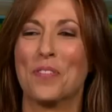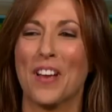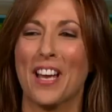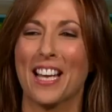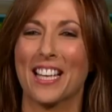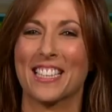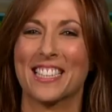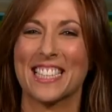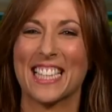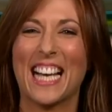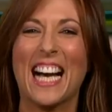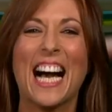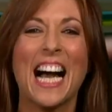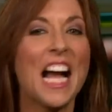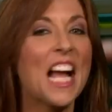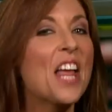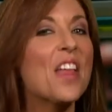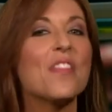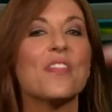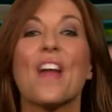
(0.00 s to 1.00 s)
Oh.
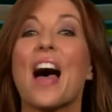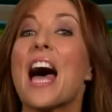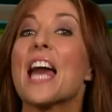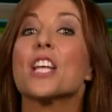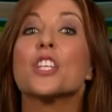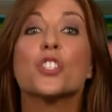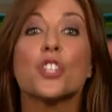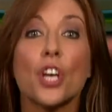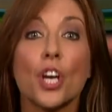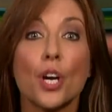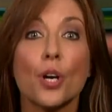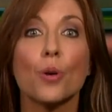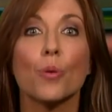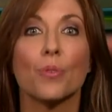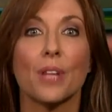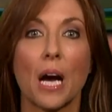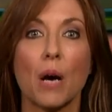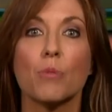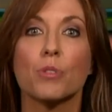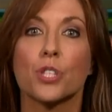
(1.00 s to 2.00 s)
I'm fixing that my birthday. That was
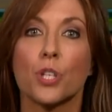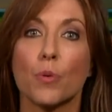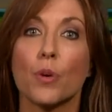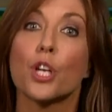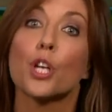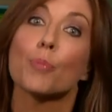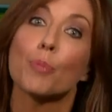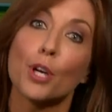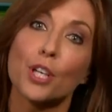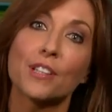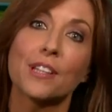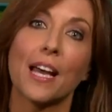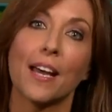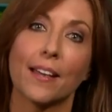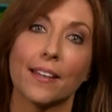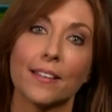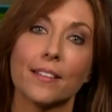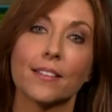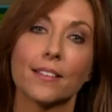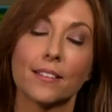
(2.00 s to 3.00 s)
you. That Careful. was you at your
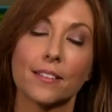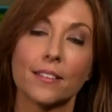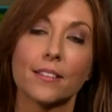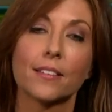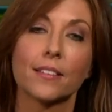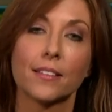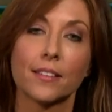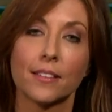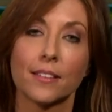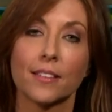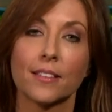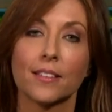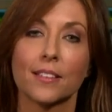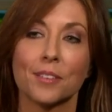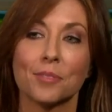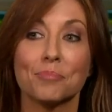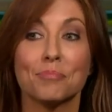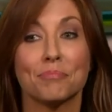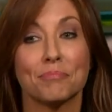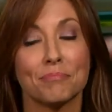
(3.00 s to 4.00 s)
birthday. Careful, Jody.
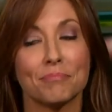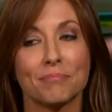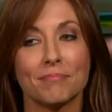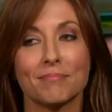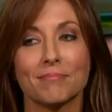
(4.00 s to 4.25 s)
Yeah, Jody,